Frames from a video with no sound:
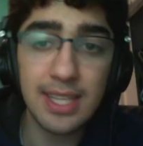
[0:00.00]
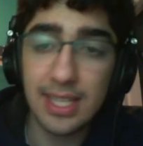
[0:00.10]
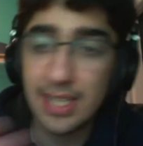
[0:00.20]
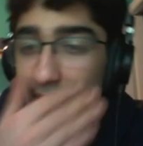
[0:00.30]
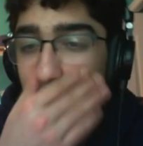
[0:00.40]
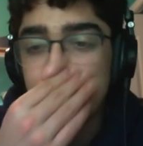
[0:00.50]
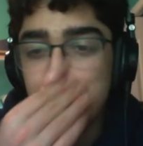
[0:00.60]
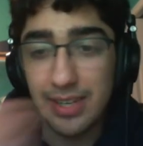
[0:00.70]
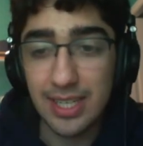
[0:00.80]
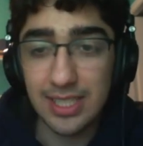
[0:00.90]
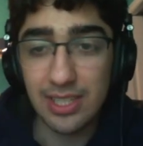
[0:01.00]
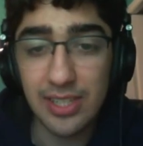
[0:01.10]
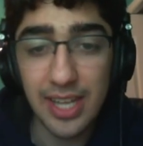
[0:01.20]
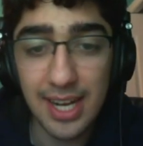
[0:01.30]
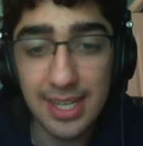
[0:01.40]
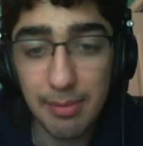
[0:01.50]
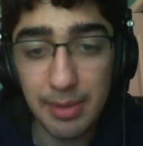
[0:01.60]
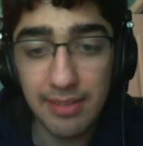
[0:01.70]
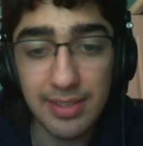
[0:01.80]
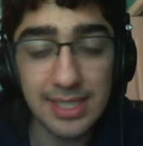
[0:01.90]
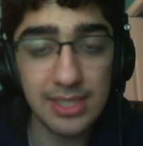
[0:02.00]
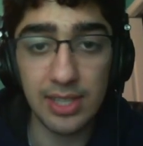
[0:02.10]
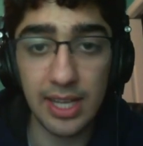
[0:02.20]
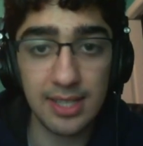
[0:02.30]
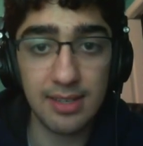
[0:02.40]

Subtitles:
like, did I actually even consider that idea. But even still, like